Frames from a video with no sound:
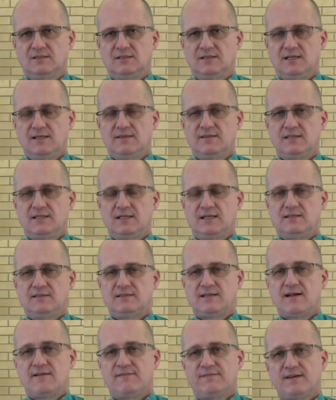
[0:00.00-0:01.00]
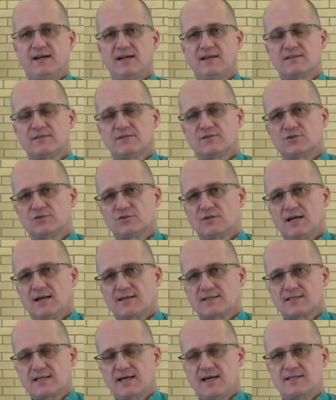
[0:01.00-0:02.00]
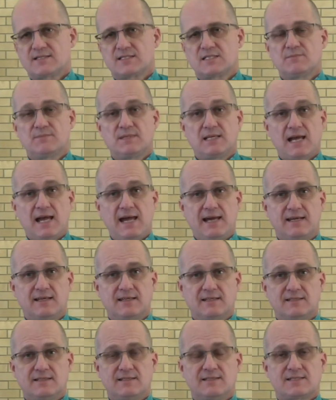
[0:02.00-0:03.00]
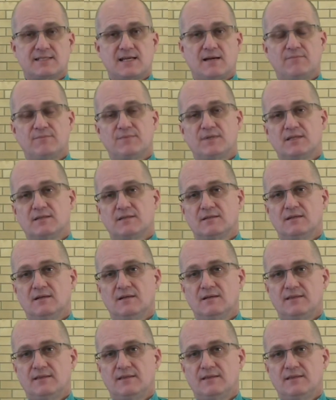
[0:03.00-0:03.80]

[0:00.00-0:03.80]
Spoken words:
In the end, our faith and trust has to be anchored in something